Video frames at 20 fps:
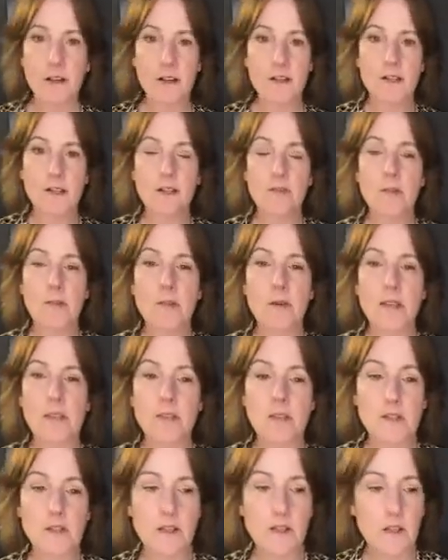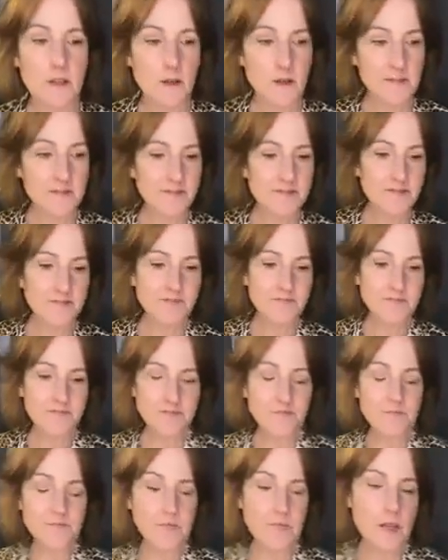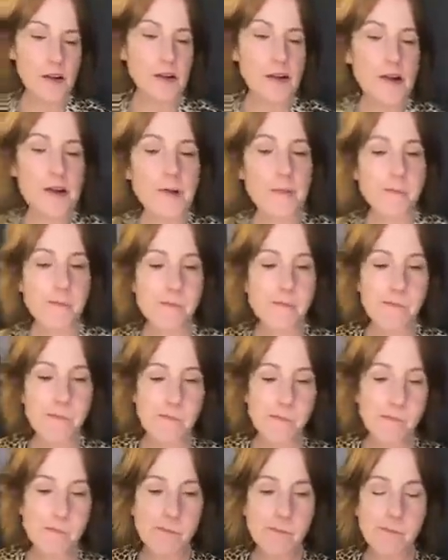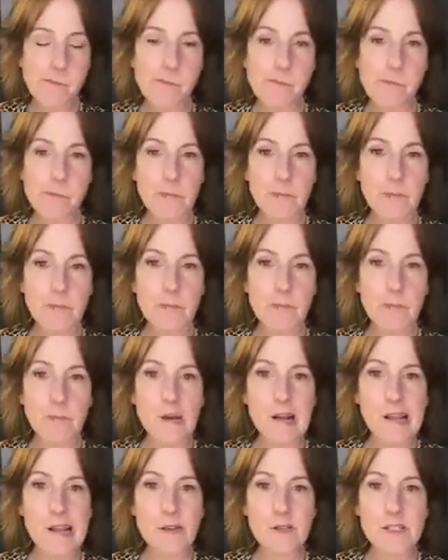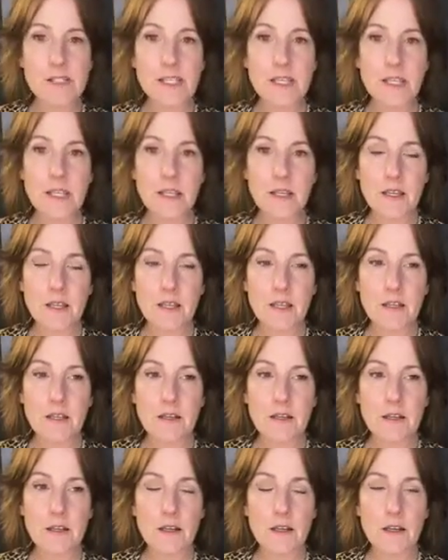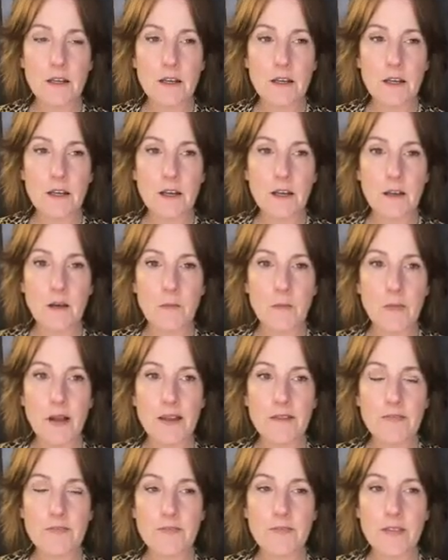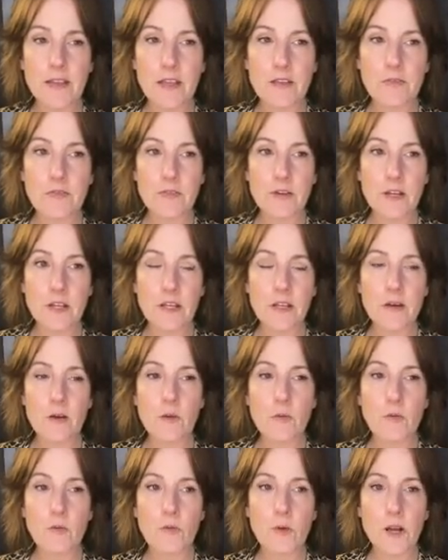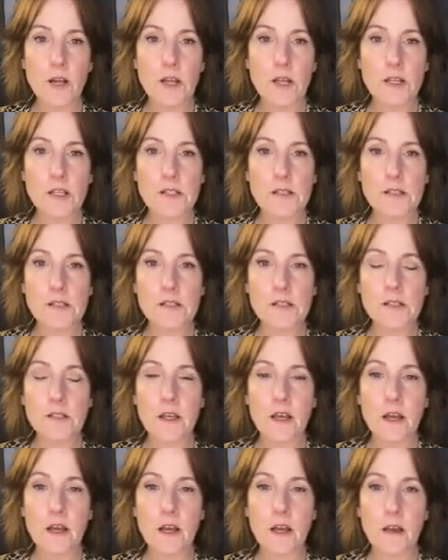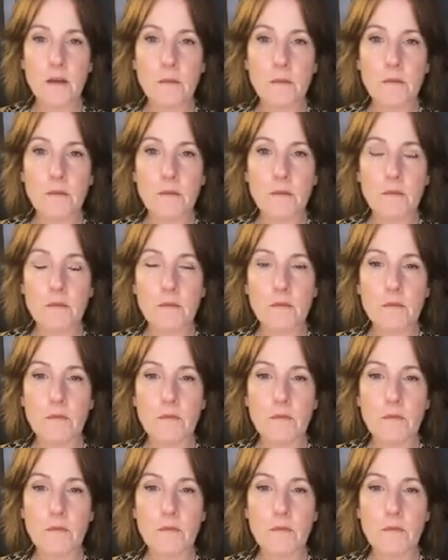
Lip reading: Gosh, I have a bunch. When I was a kid, my favorite was the